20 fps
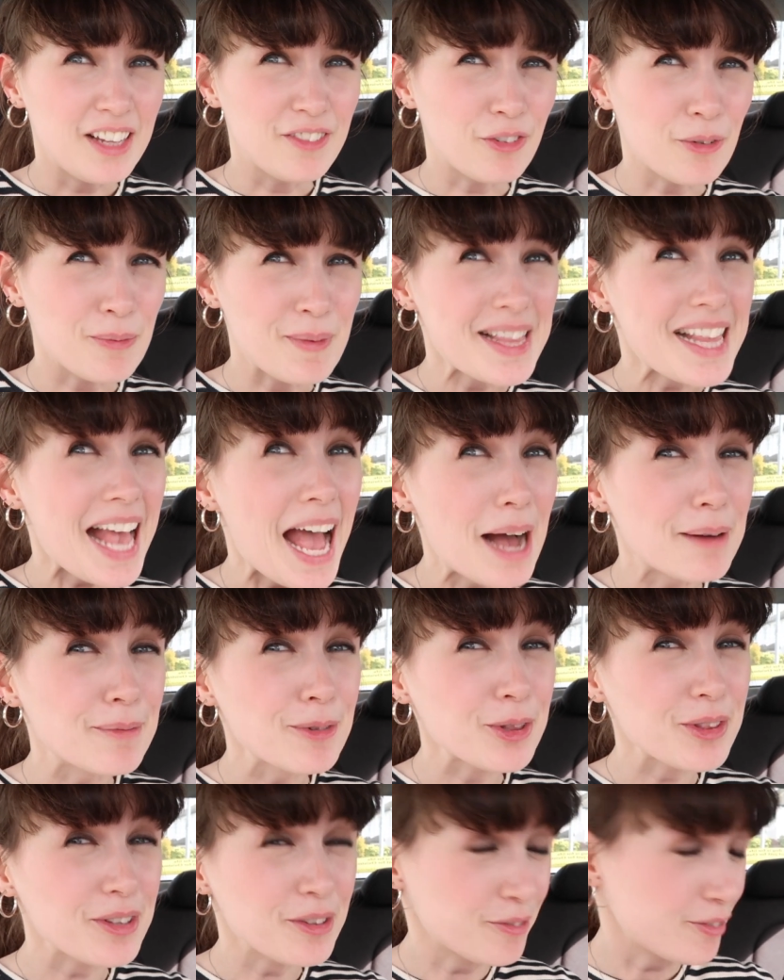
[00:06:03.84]
infamous
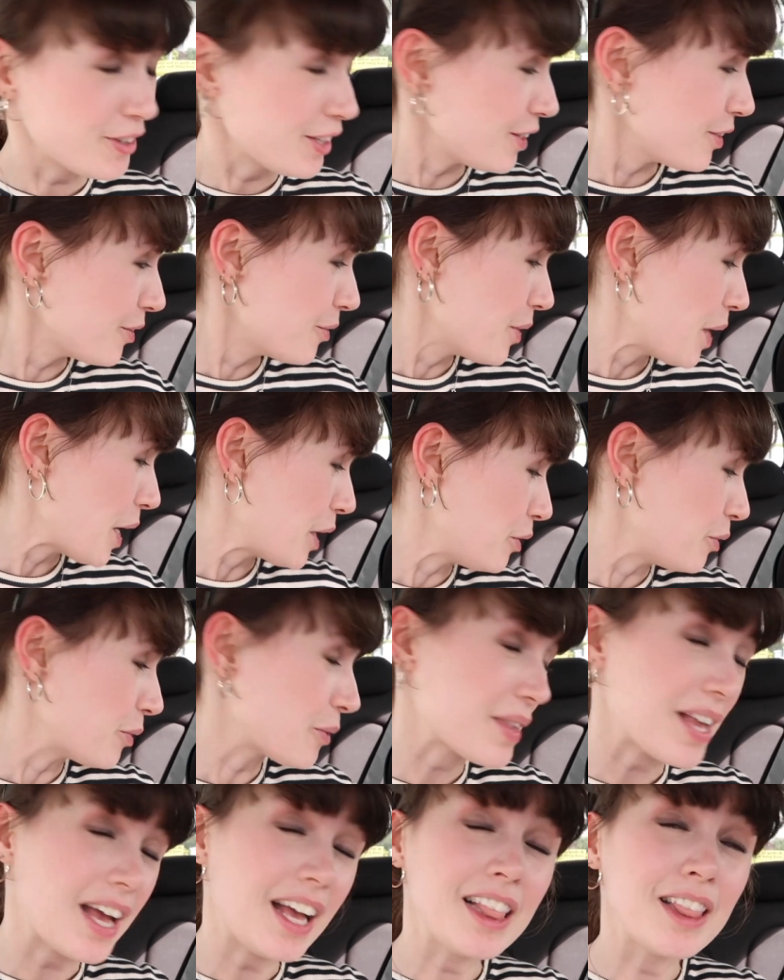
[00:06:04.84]
Hamilton video
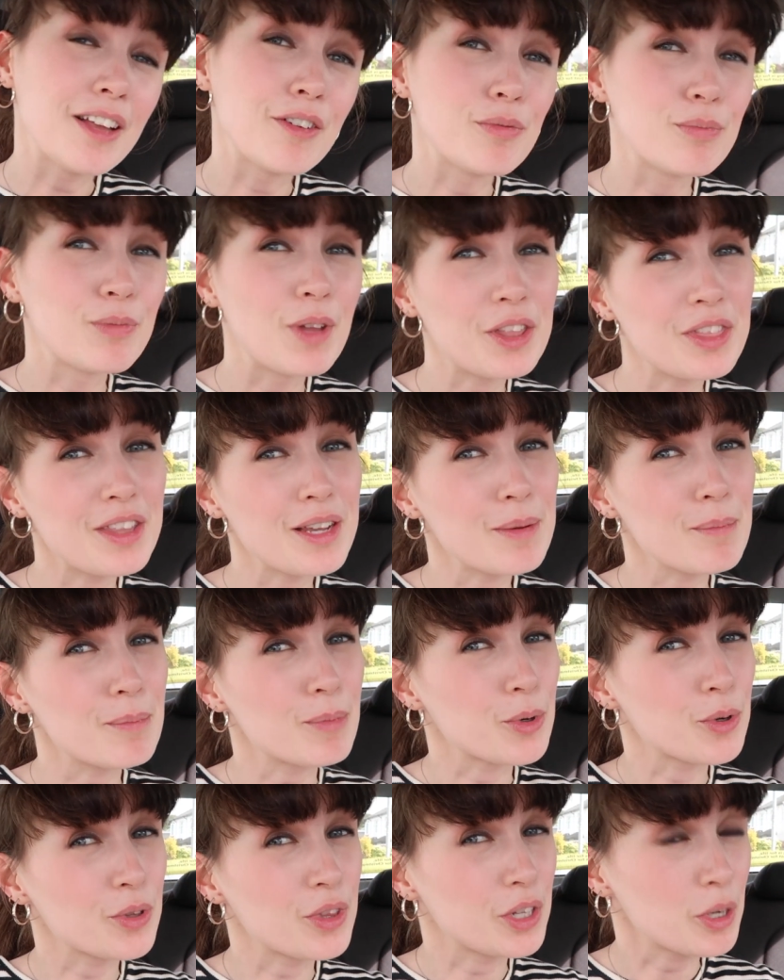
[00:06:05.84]
knows I love nothing
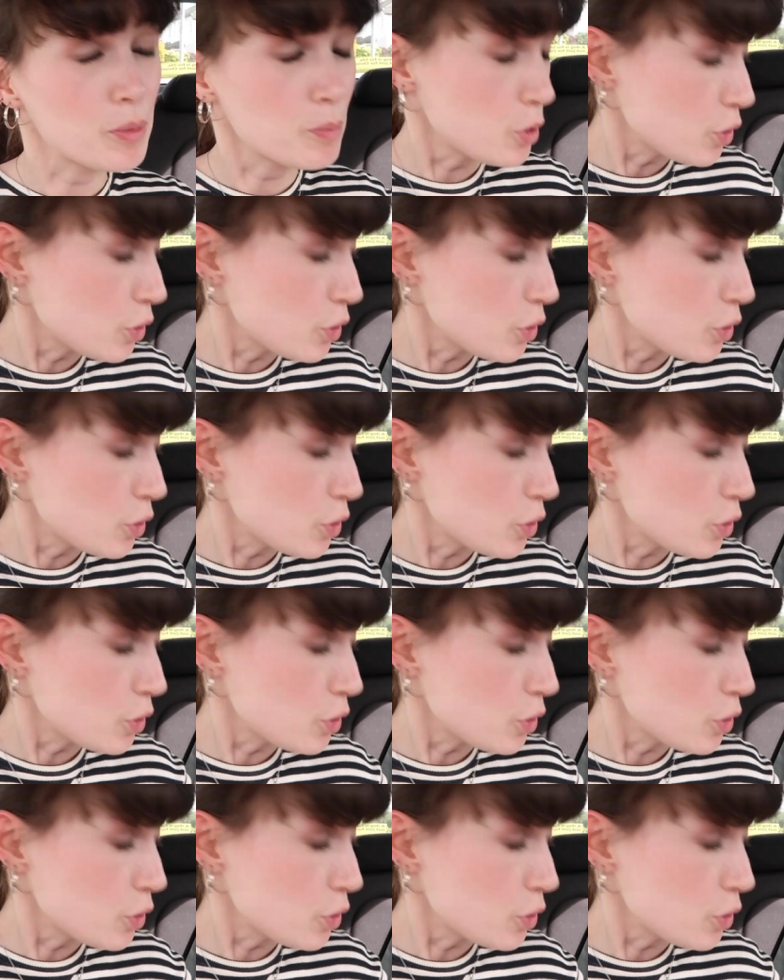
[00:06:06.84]
more than a